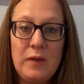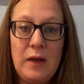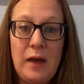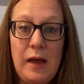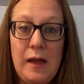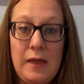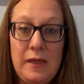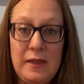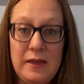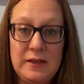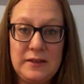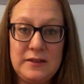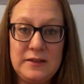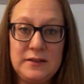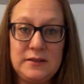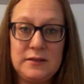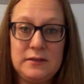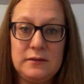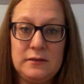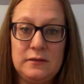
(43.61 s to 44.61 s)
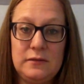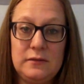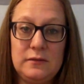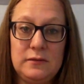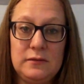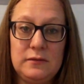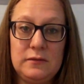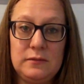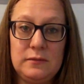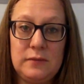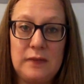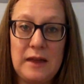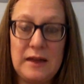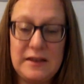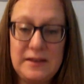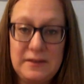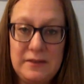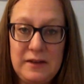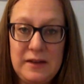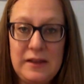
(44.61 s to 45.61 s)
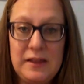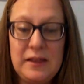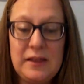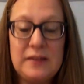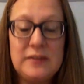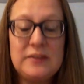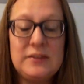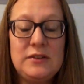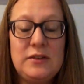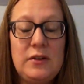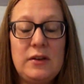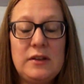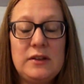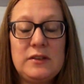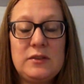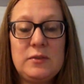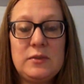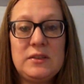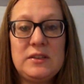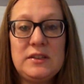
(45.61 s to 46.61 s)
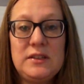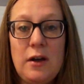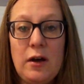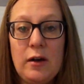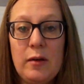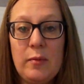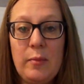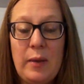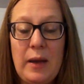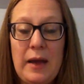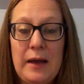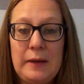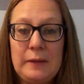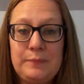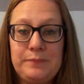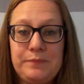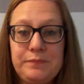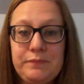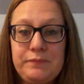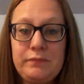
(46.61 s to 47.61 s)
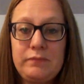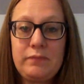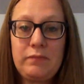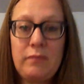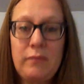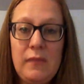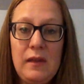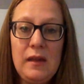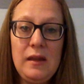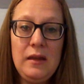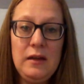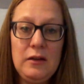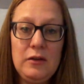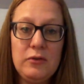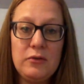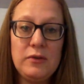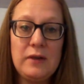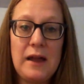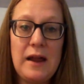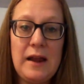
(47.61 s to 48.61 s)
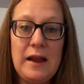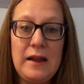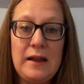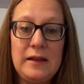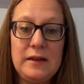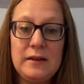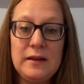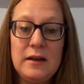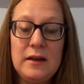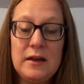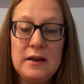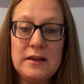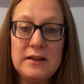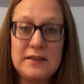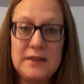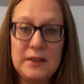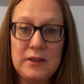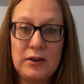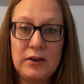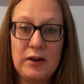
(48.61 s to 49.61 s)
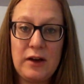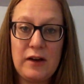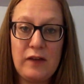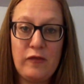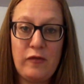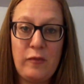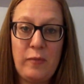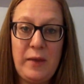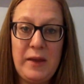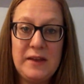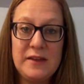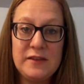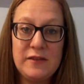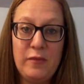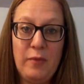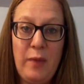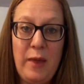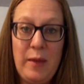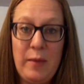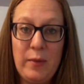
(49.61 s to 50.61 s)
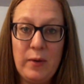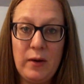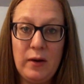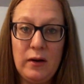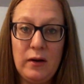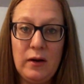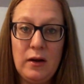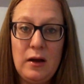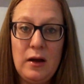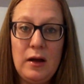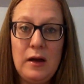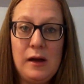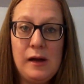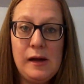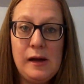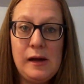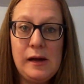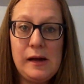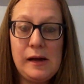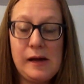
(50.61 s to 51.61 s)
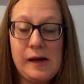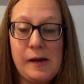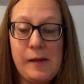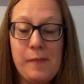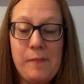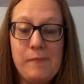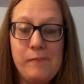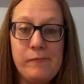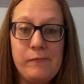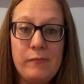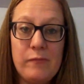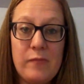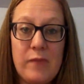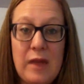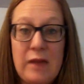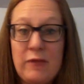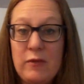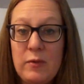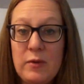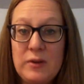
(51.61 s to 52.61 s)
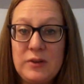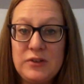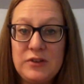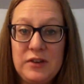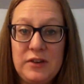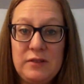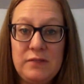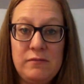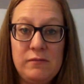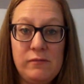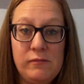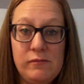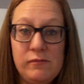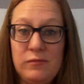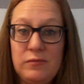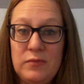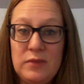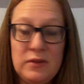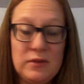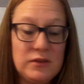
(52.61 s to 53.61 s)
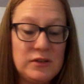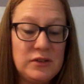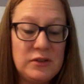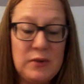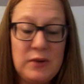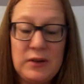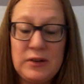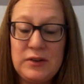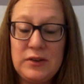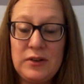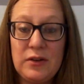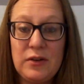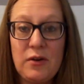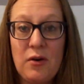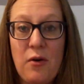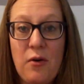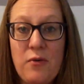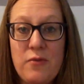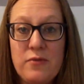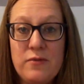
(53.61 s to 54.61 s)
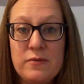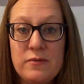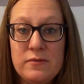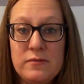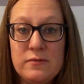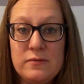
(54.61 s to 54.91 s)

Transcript: In this activity, then students would start by creating a cylinder out of a piece of paper. Everyone should, do it to their own